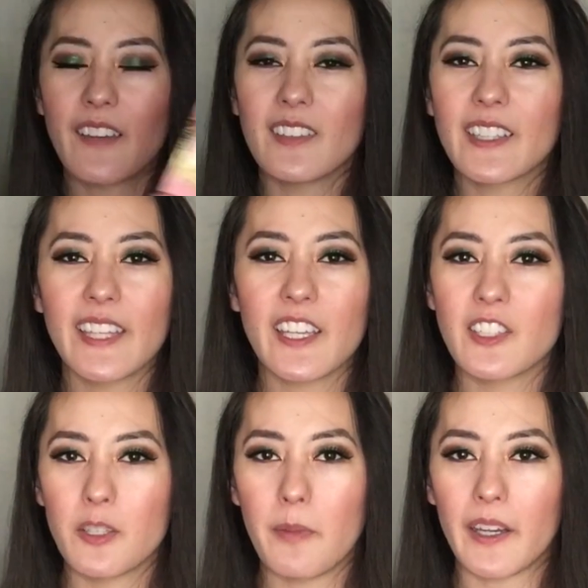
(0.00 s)
I feel like they could
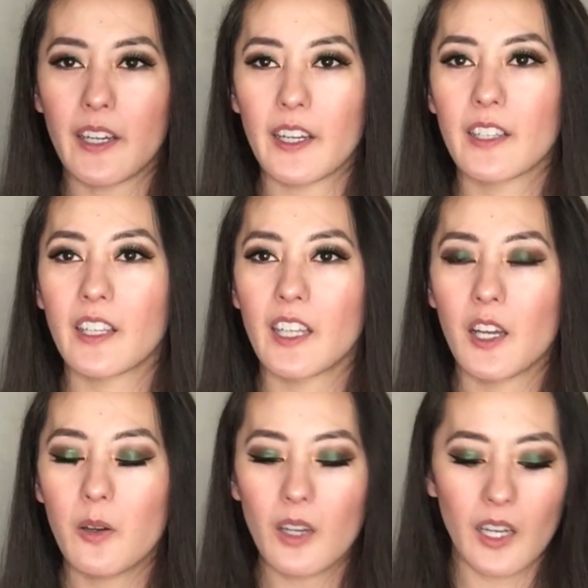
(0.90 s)
do better, you
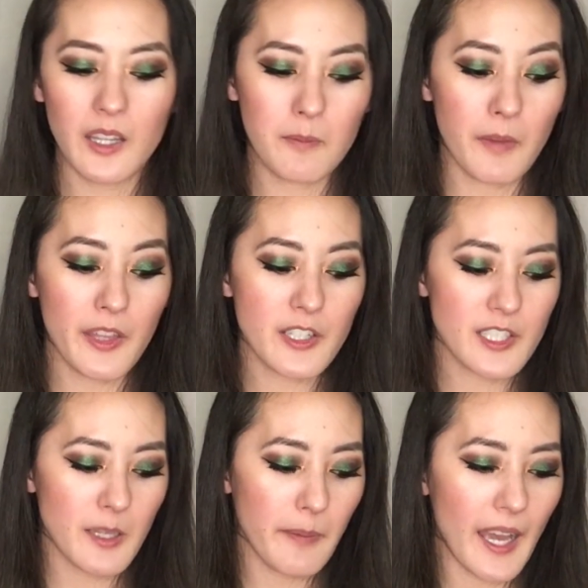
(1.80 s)
know? The
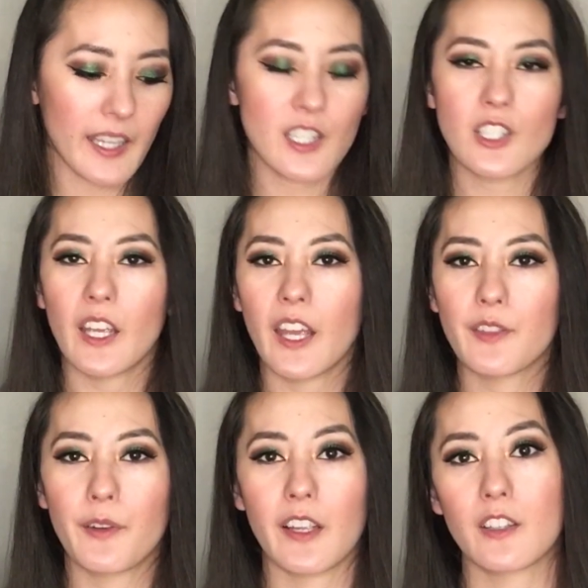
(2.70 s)
Mothership packaging and the
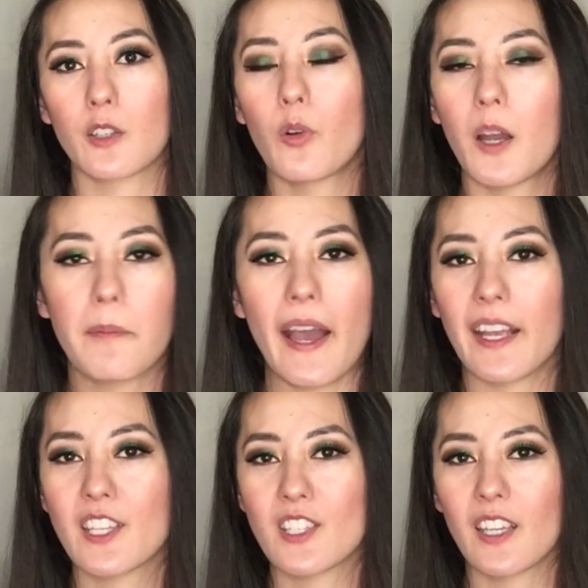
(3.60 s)
regular quad
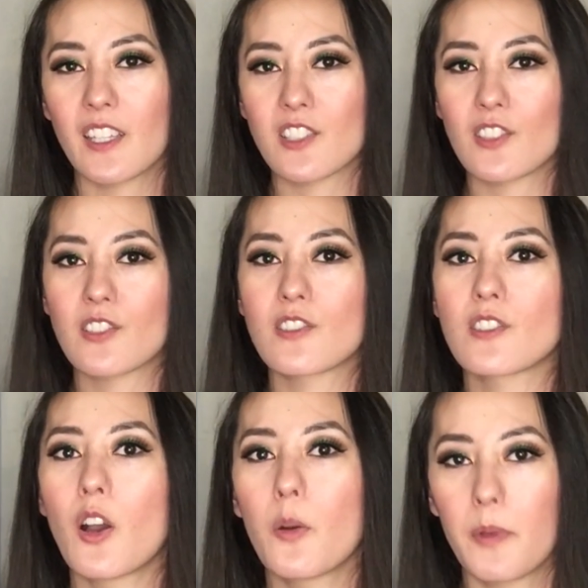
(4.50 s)
packaging is just
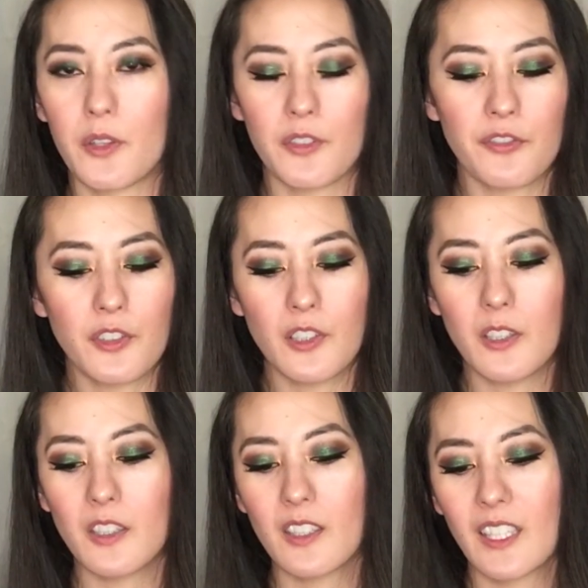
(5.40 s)
so
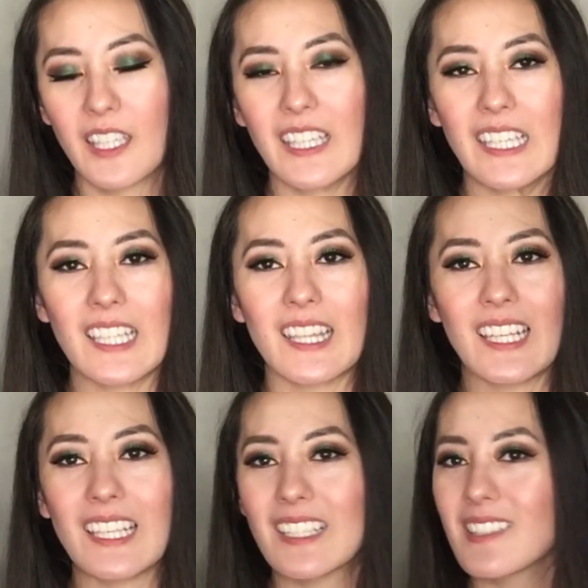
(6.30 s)
beautiful.
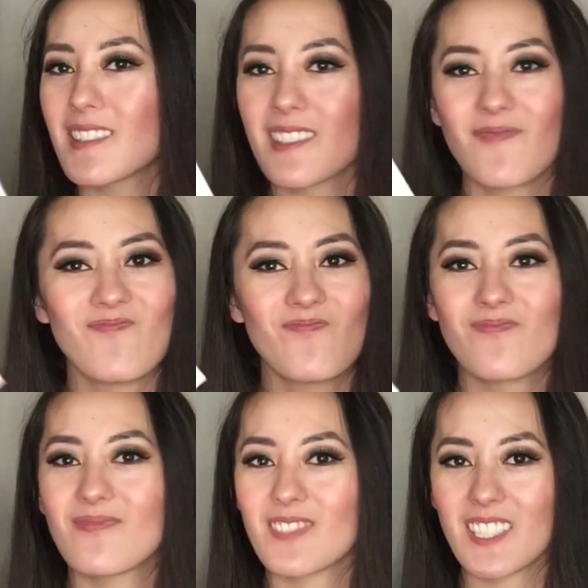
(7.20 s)
These,
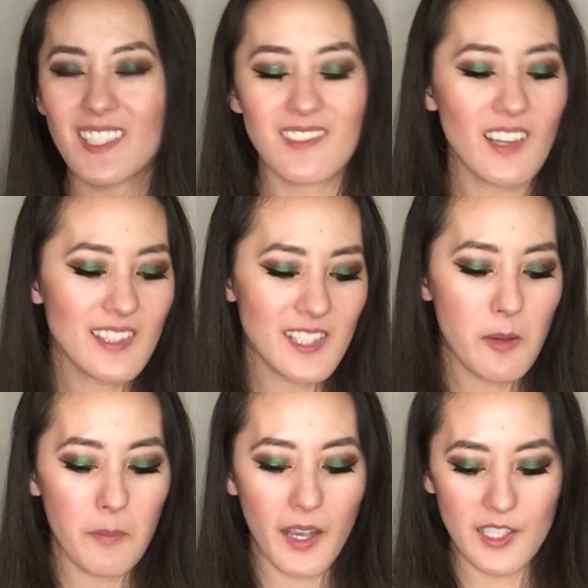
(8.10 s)
just not so
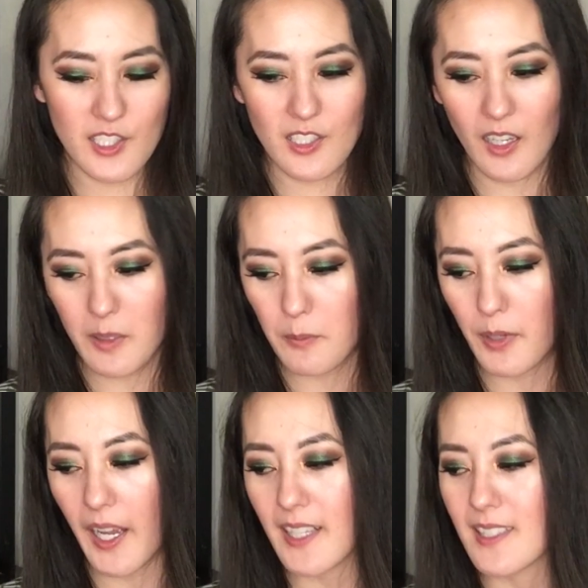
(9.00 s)
much, not
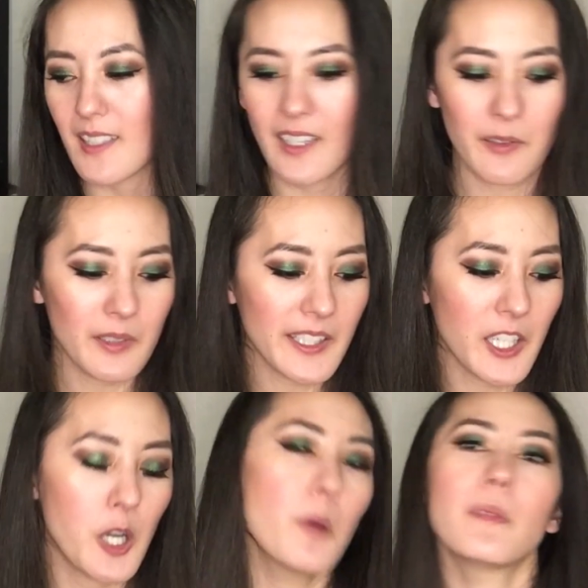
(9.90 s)
impressed, and I really
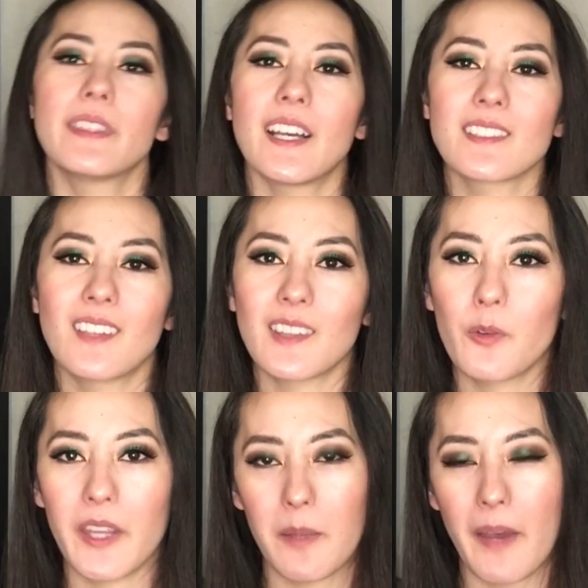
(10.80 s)
hope that that's not the
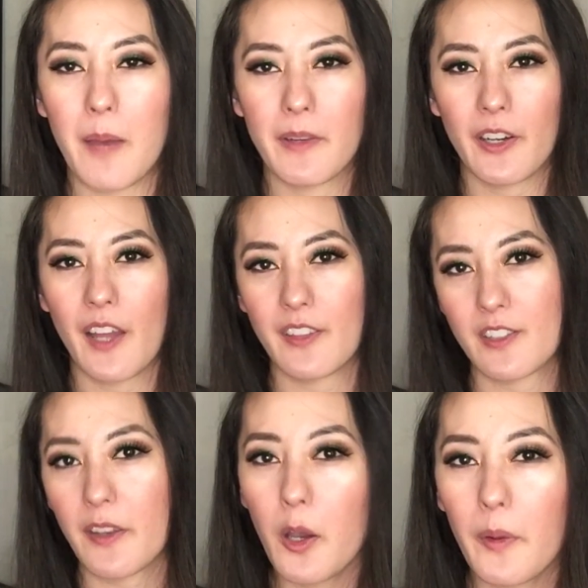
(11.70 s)
way that Pat McGrath is
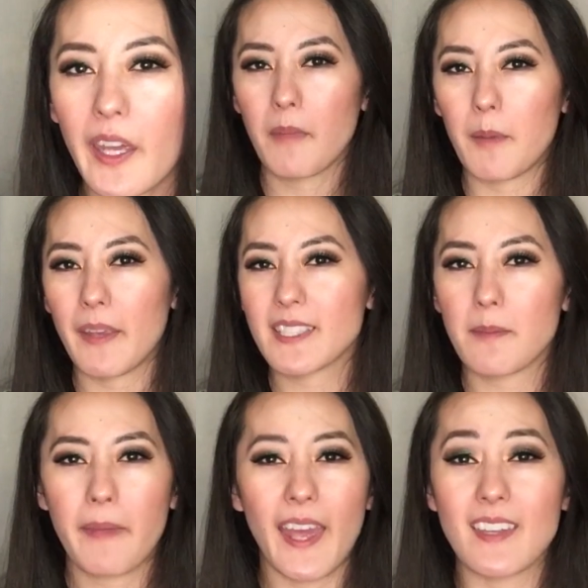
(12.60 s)
going. Maybe it's a
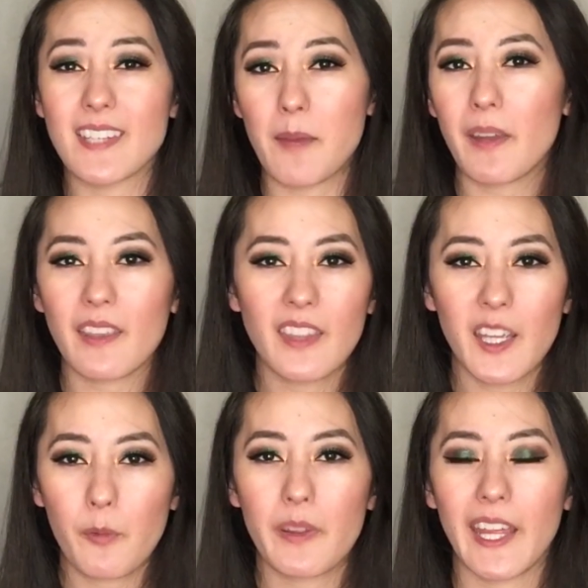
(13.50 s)
pandemic
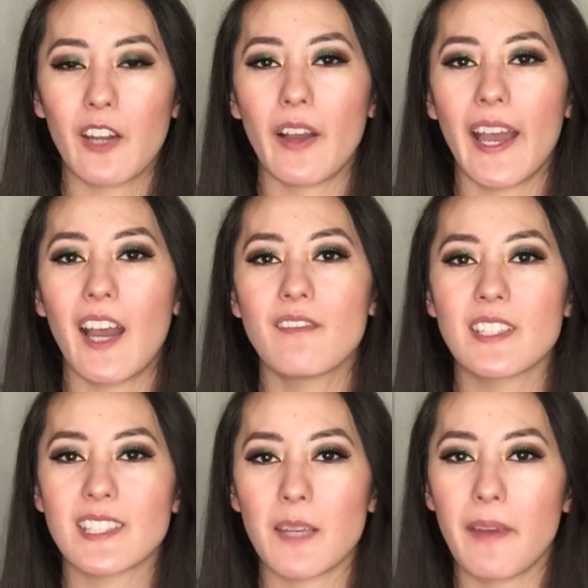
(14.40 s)
thing where they don't have the
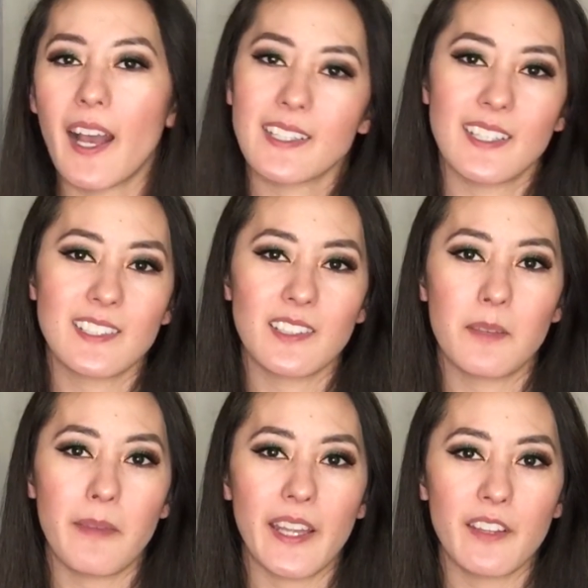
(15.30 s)
same access to the
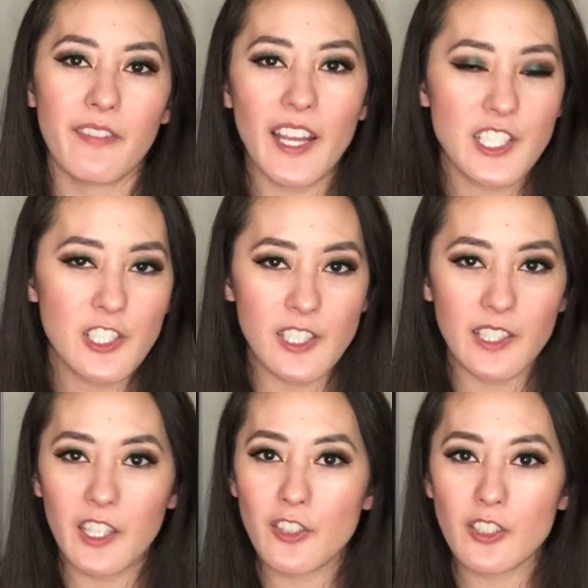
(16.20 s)
manufacturers that
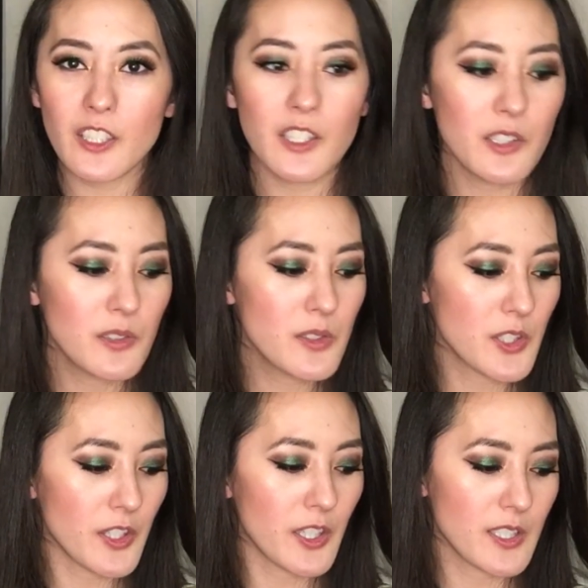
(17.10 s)
they usually use
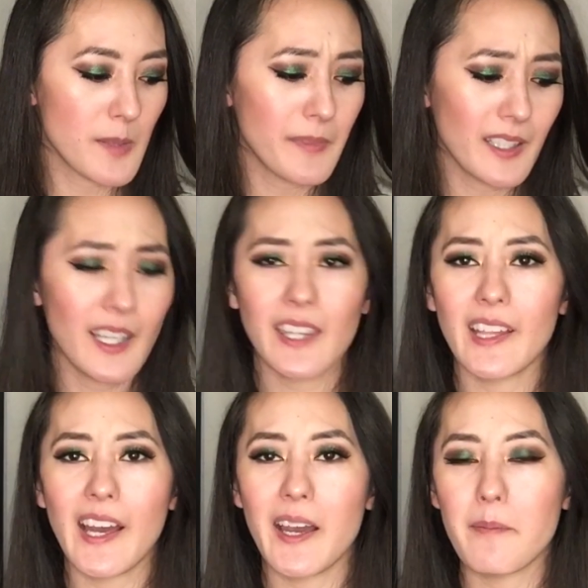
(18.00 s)
or something like
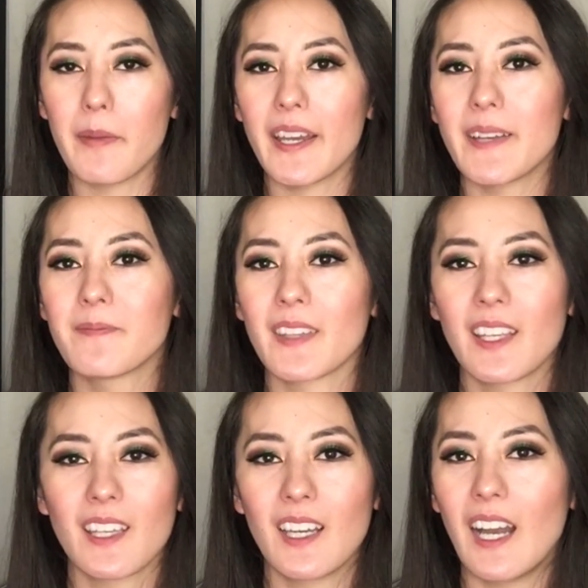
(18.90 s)
that, but
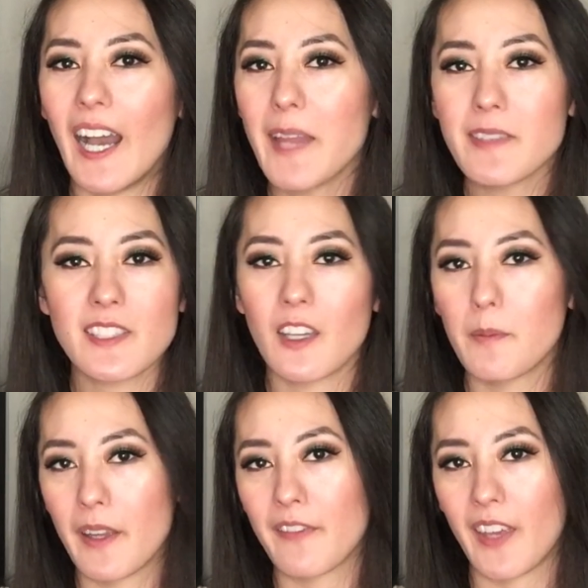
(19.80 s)
I'm just not a
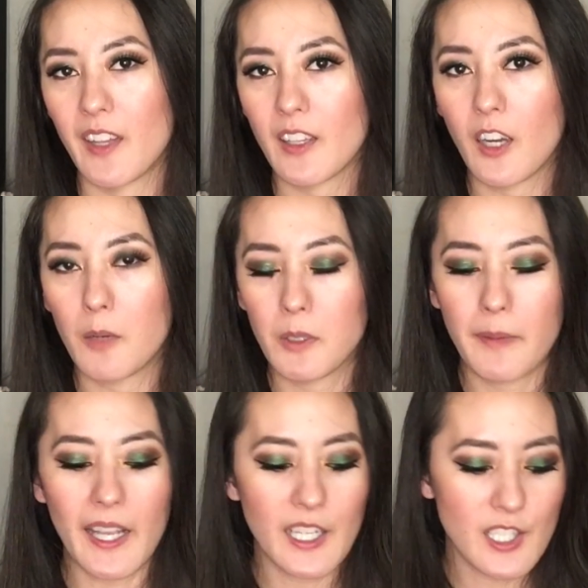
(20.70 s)
big fan of the cardboard
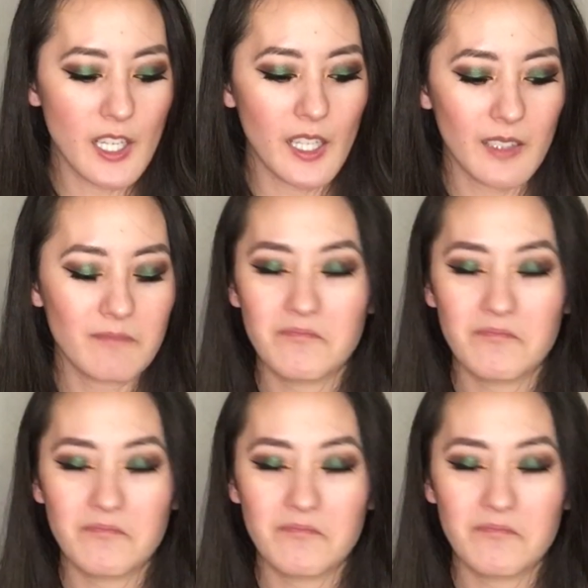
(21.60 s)
packaging.